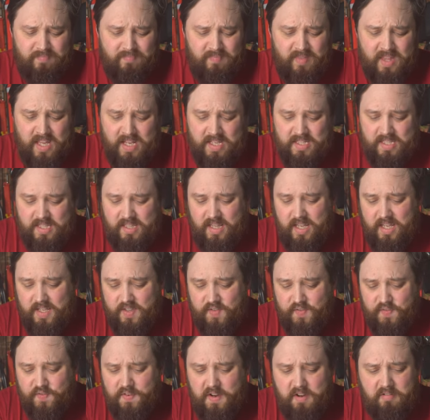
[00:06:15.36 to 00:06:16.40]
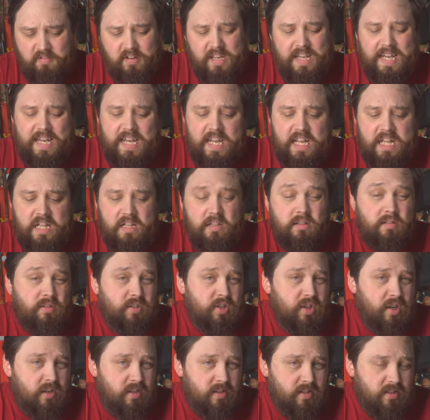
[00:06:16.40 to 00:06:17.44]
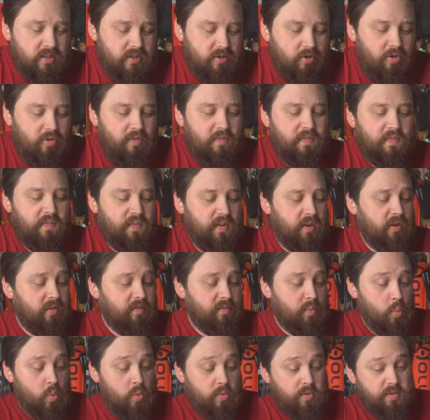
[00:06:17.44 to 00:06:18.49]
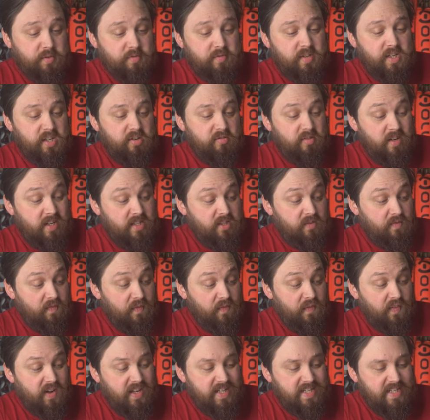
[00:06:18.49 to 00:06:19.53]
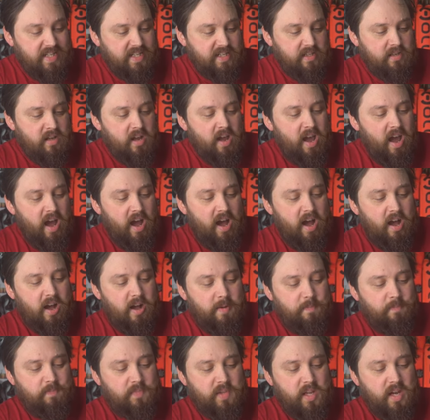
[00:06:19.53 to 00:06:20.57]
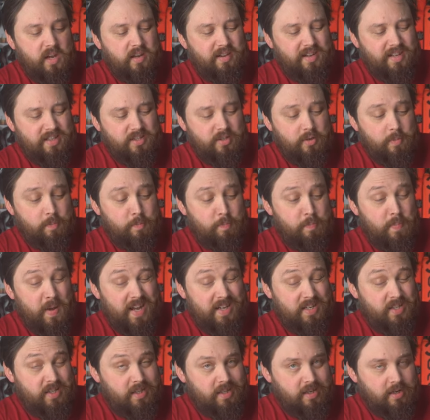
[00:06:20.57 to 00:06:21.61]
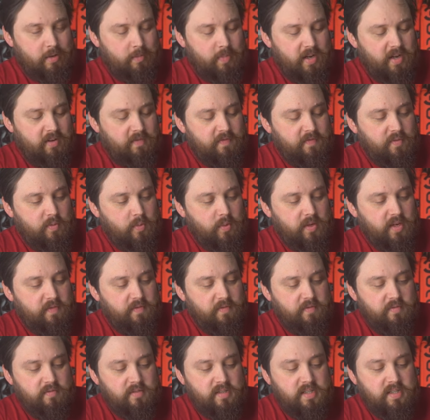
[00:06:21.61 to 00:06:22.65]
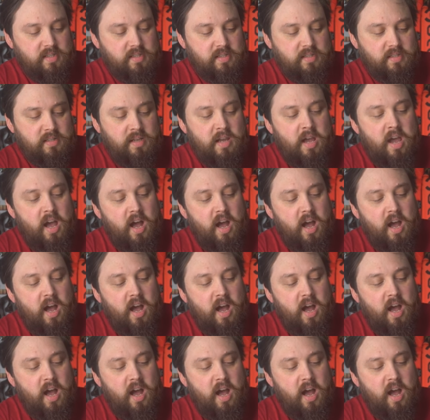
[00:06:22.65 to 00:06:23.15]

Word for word: there's there's very little chance of, uh, of water ingress and flooding, um, unless you're bashing it about for whatever reason.